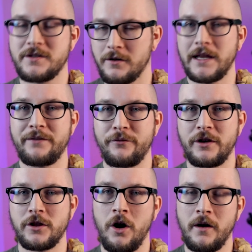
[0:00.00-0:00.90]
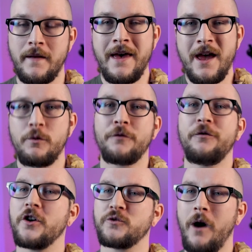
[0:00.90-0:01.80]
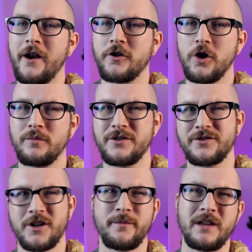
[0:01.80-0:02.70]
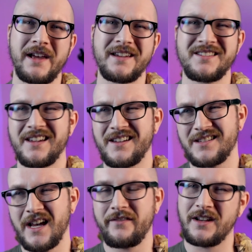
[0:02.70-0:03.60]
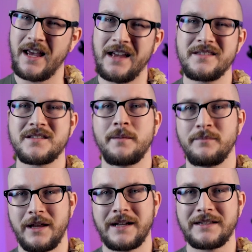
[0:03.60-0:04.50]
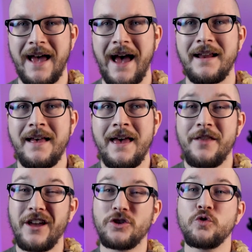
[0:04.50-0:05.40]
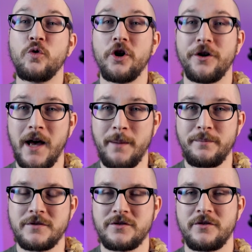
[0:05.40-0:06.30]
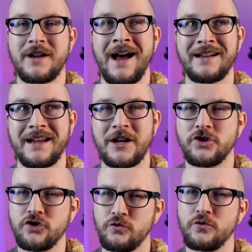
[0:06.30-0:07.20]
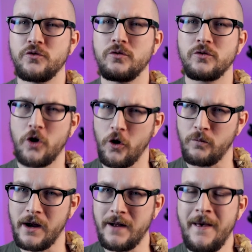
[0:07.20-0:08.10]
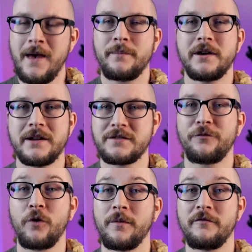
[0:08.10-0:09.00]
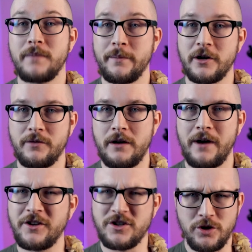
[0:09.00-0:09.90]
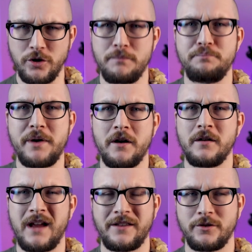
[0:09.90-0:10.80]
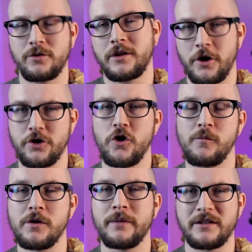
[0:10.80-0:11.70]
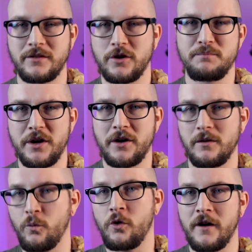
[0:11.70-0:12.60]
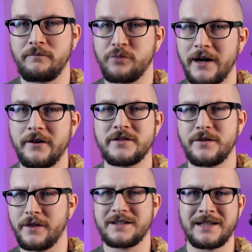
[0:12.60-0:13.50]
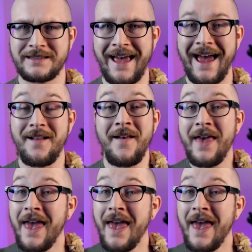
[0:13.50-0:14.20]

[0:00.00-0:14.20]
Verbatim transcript: They're 11 feet long, where false water cobras are going to be like 6, 7, 8, something like that. They do hood up, so they're not a true cobra, but it is a form of mimicry, right? Just to look bigger, not to look like a cobra, but to look bigger and ward off predators and things like that.